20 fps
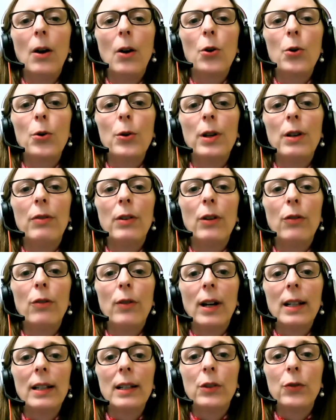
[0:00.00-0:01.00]
or even the
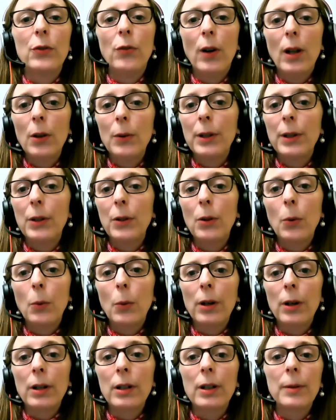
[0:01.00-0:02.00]
violence following you to
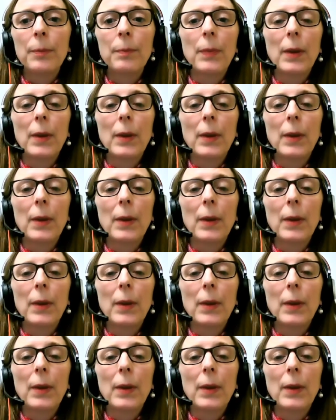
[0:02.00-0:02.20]
work.